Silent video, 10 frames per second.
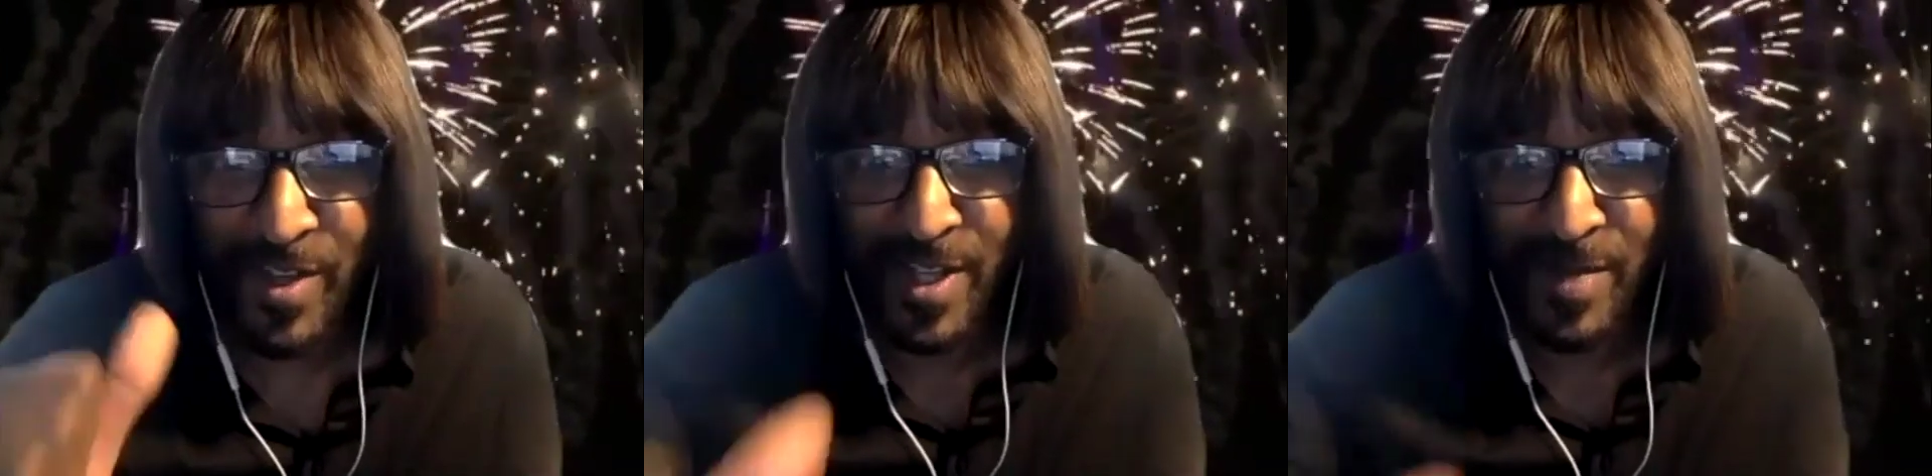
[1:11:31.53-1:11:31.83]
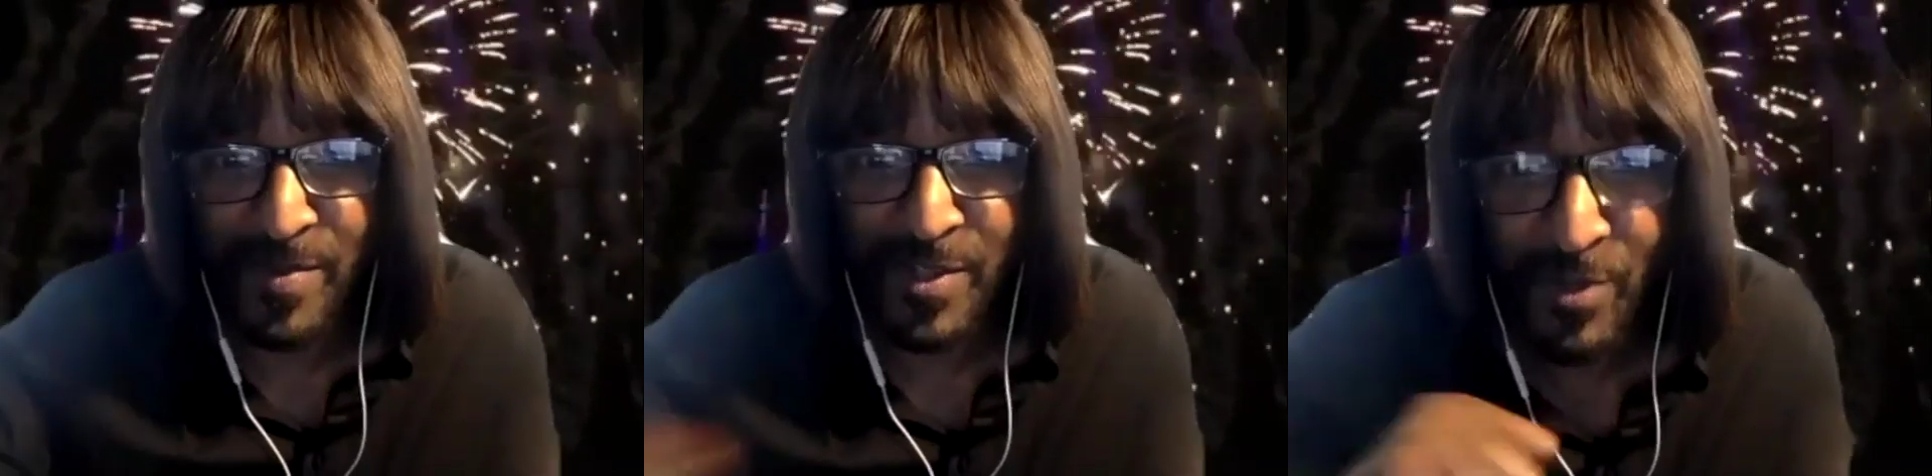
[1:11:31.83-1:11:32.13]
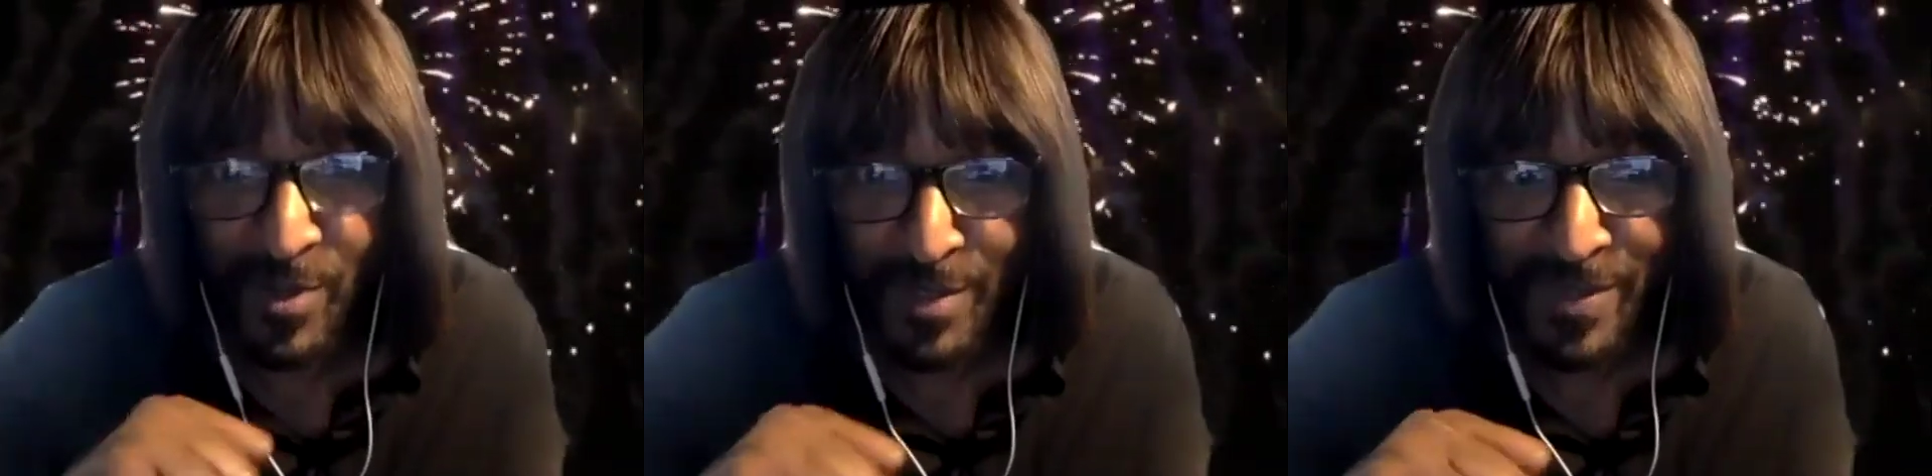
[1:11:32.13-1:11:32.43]
he comes
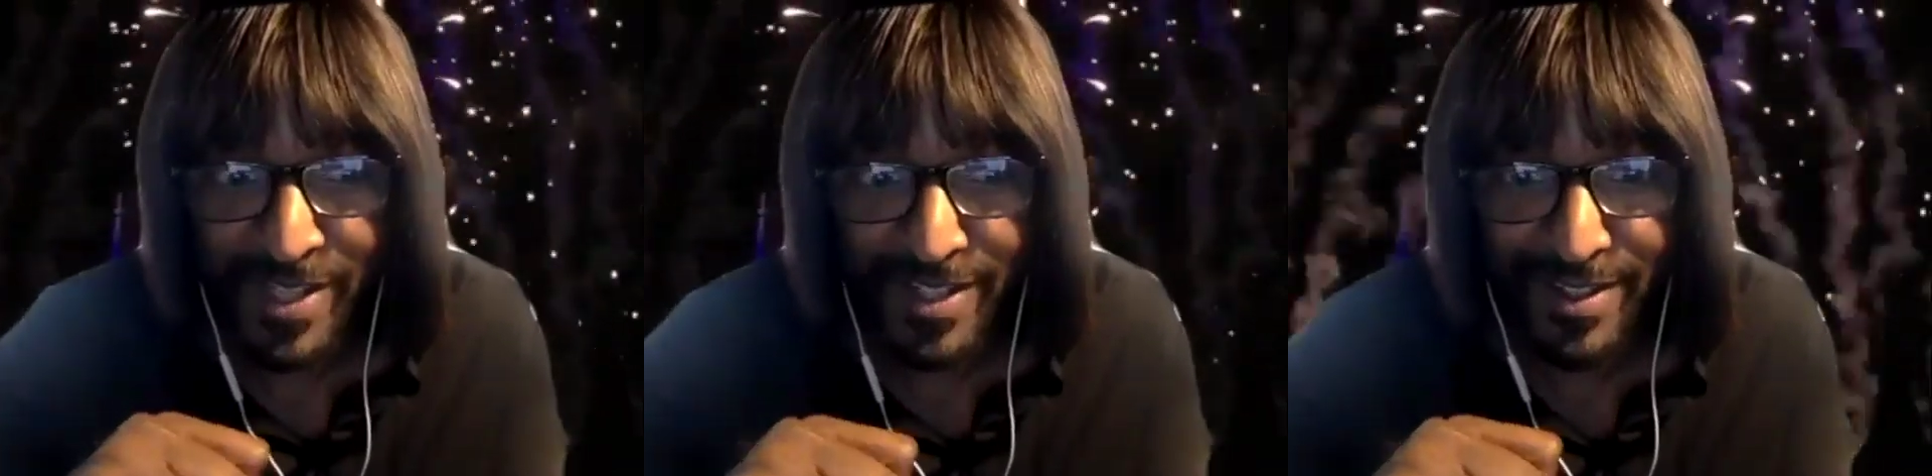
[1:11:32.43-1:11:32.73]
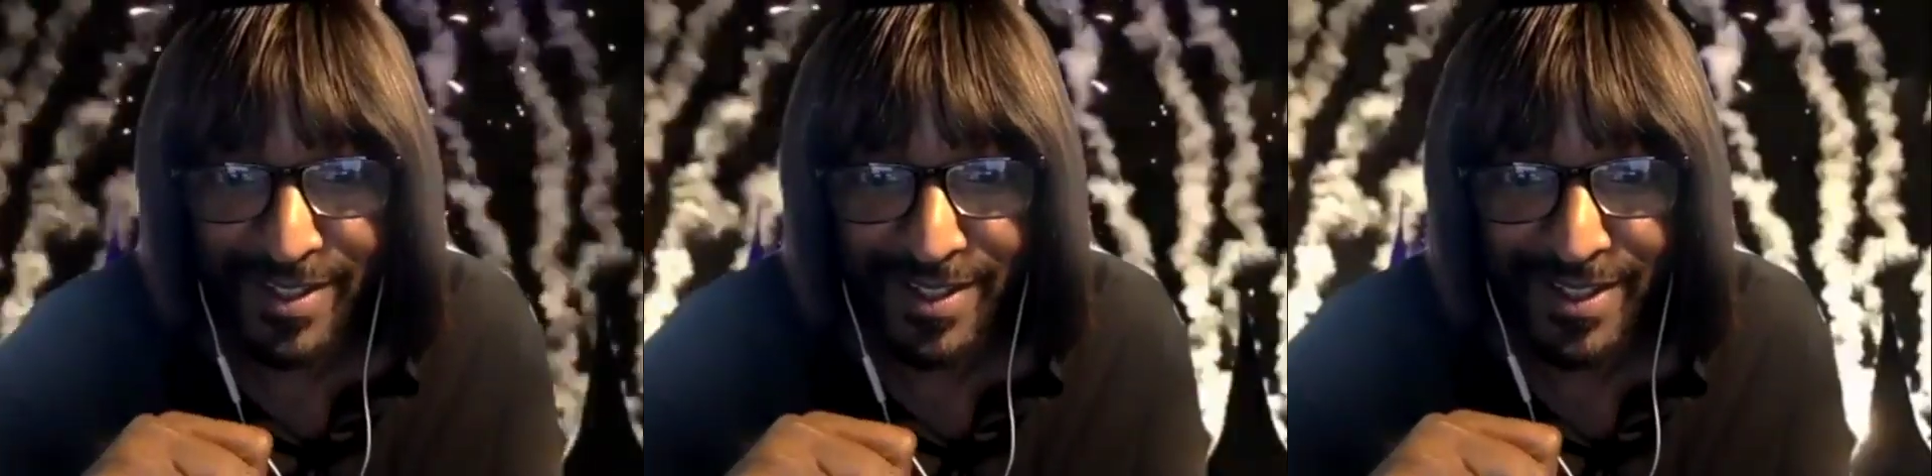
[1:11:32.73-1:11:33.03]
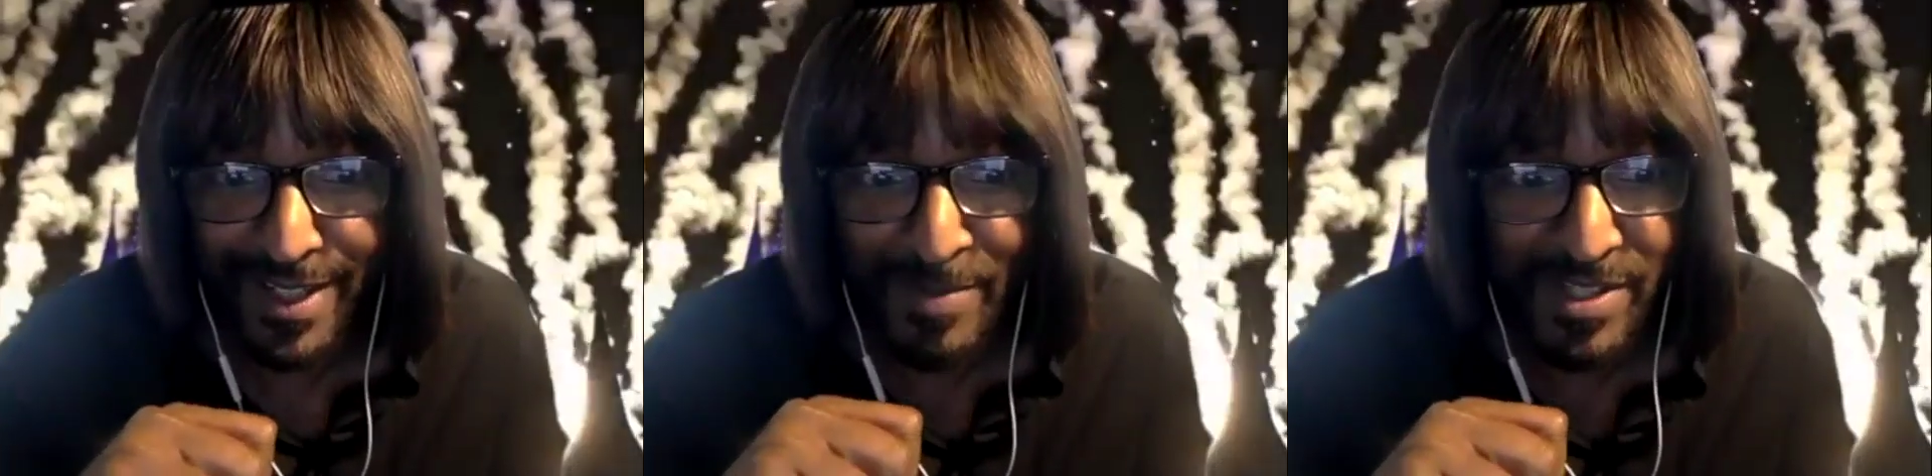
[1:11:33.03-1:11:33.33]
towards me
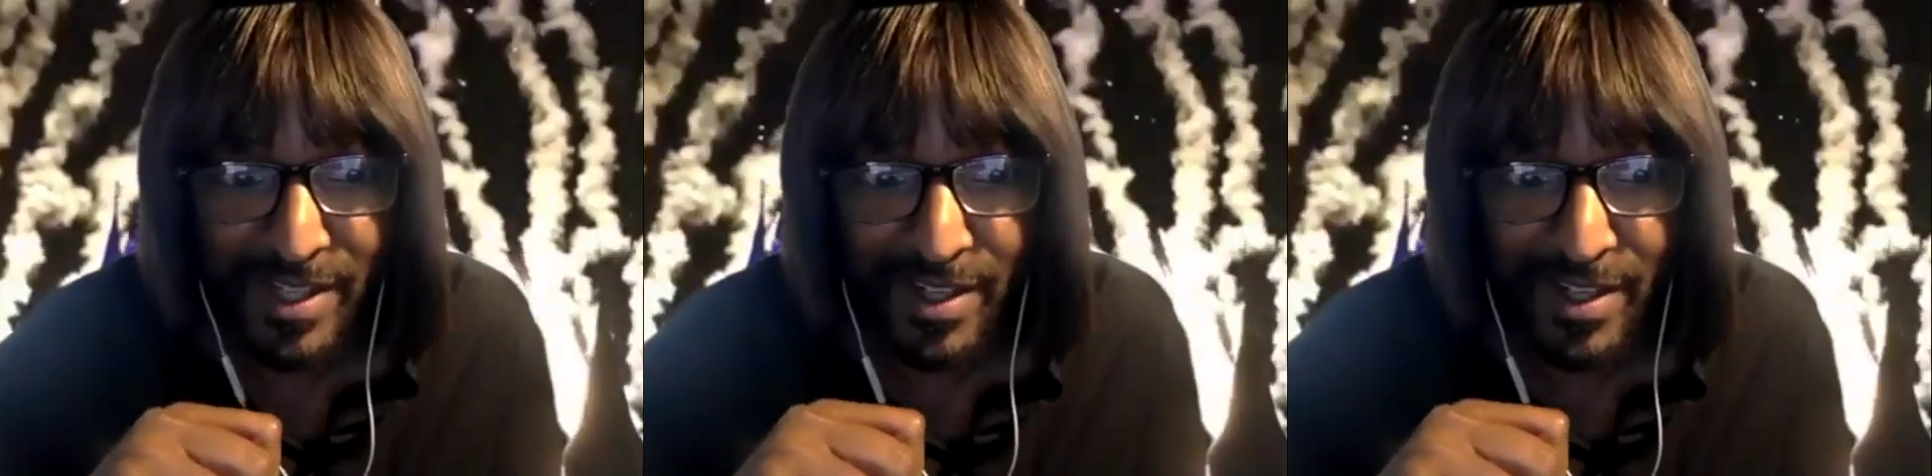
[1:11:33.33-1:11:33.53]
and I'm just like,